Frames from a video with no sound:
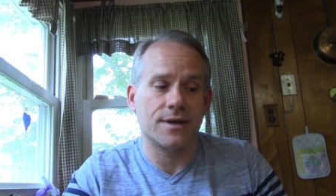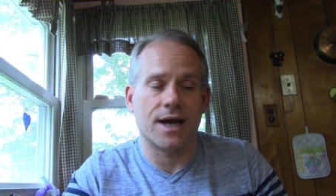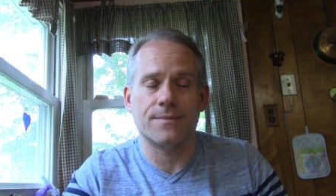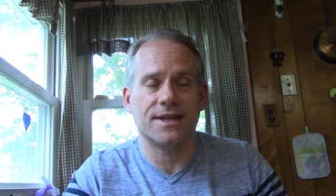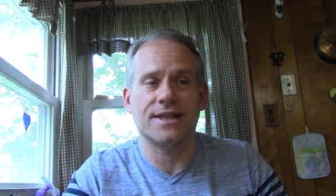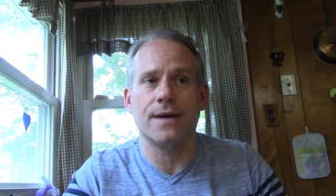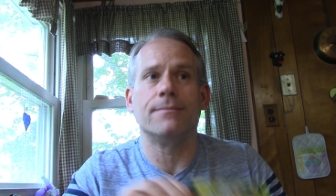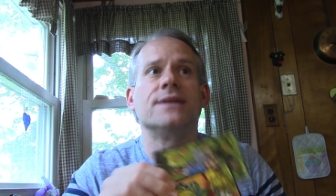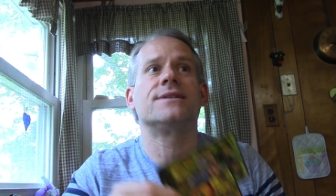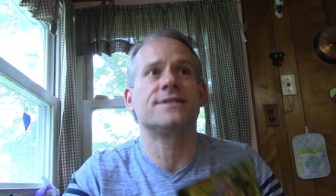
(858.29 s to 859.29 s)
I'm getting that
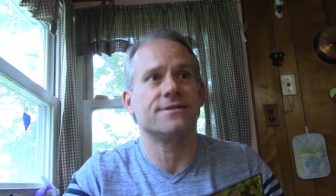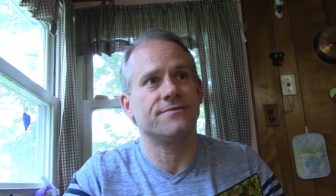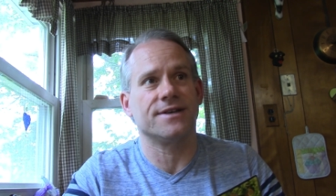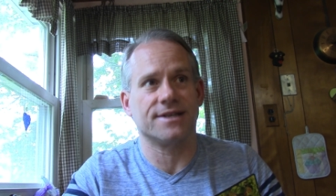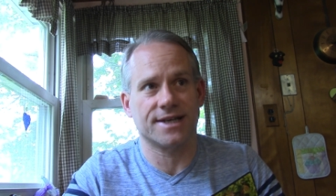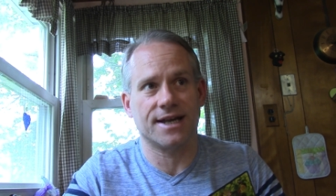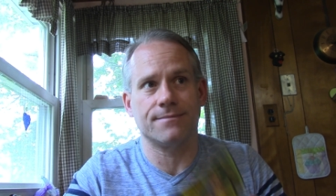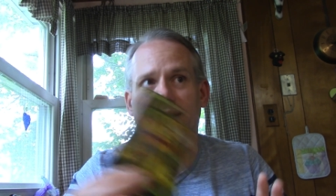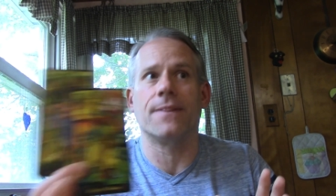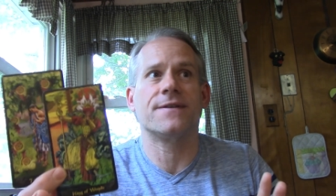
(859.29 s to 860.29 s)
months feel
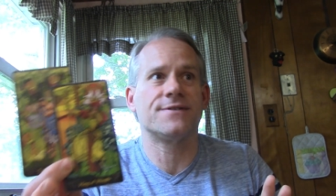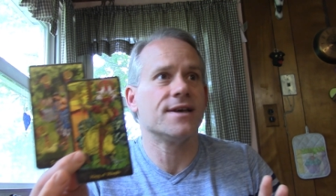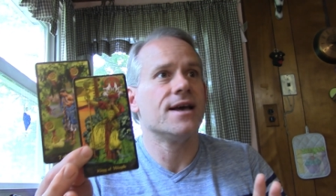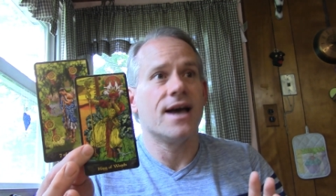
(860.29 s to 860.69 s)
again, months.